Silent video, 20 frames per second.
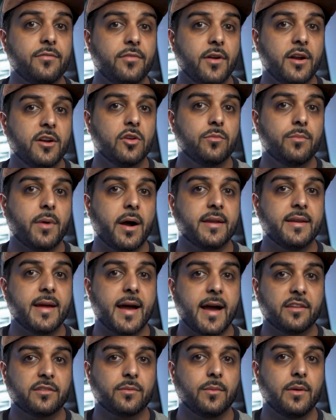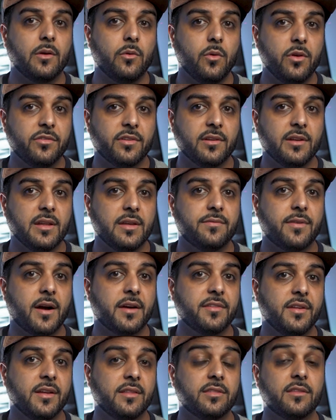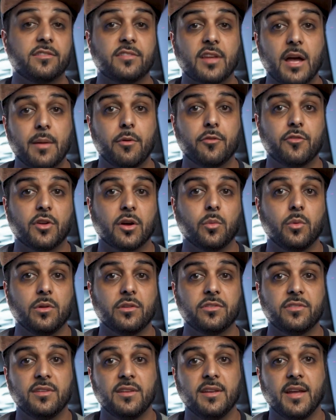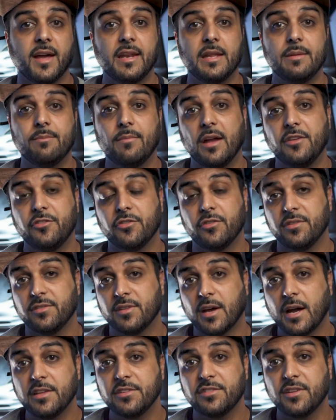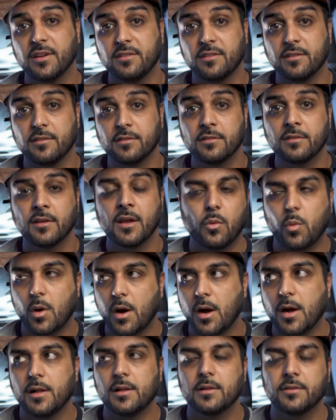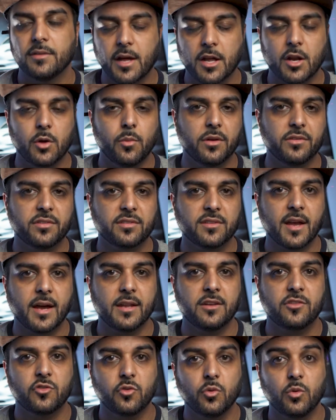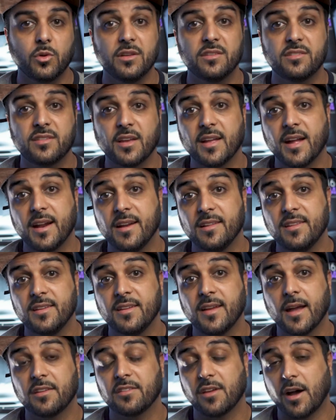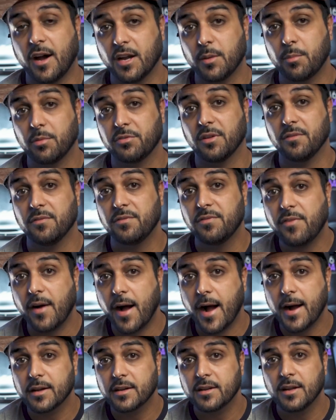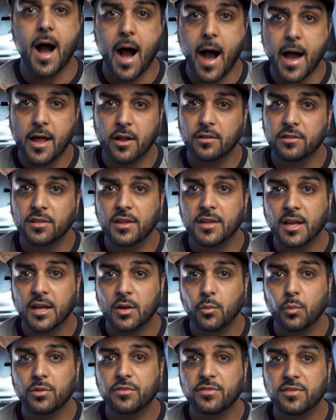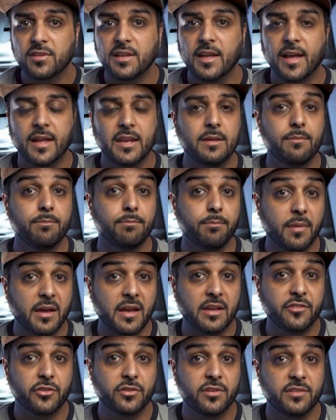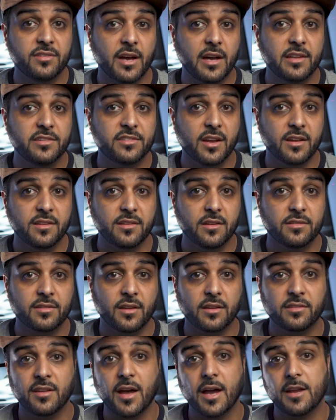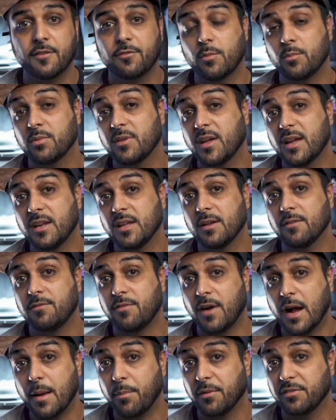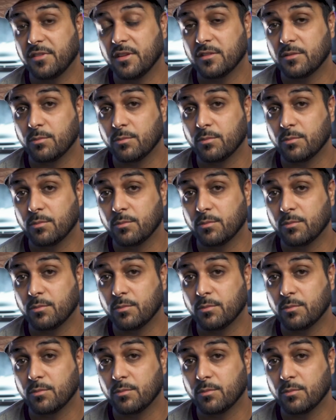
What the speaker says: friend of mine ask me recently if I think the Cybertruck will see any major design changes. While none of us can truly say anything as 100% fact, I don't think it will see any major design changes aside from getting 5%